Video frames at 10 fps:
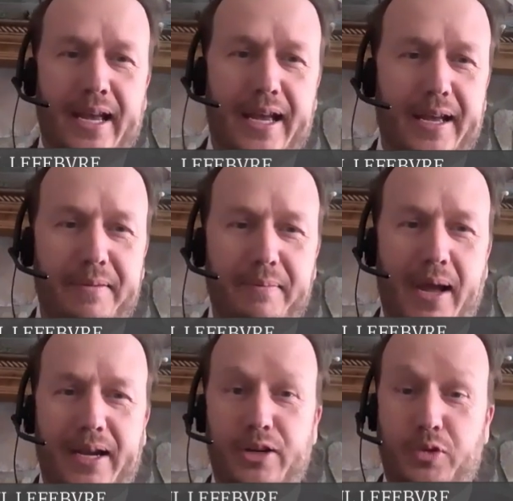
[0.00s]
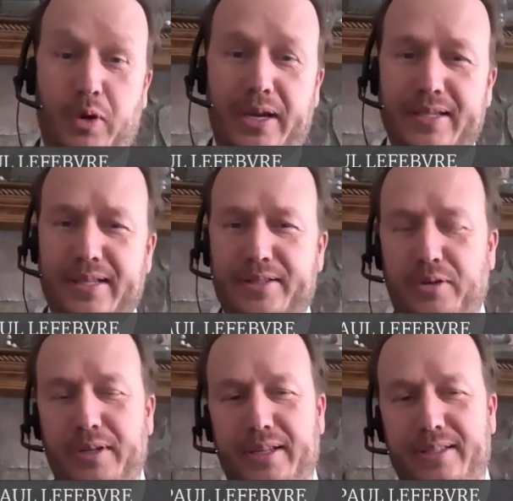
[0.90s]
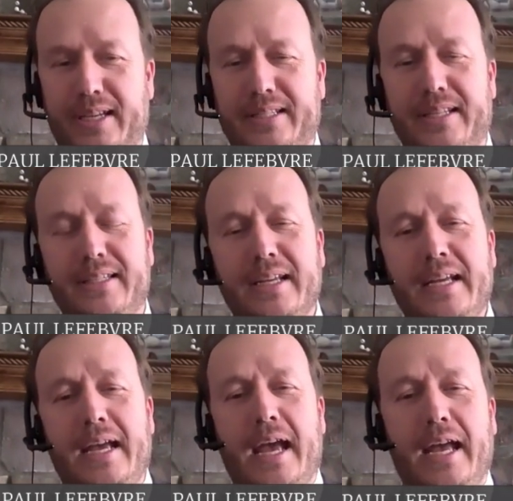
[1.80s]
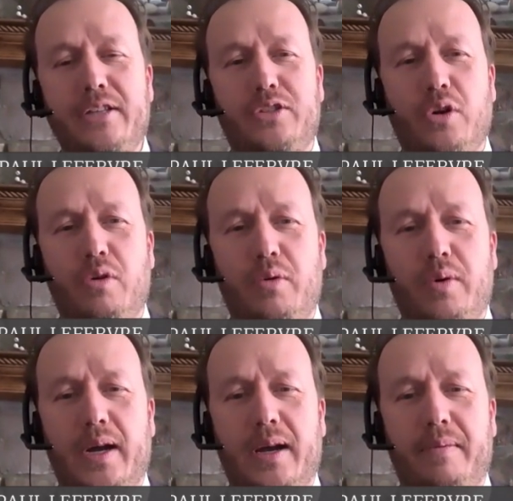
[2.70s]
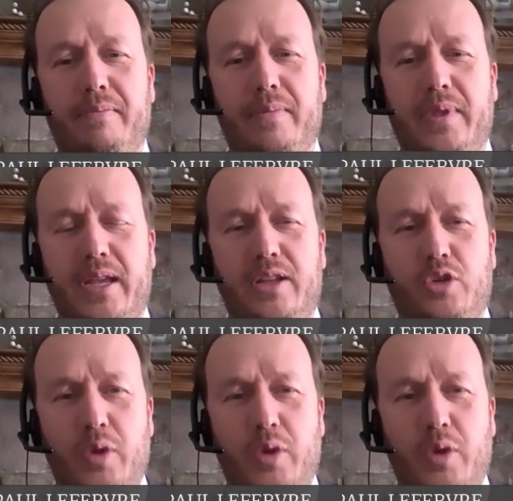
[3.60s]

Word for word: um, back in the 20s and certainly in the 60s. And so um, the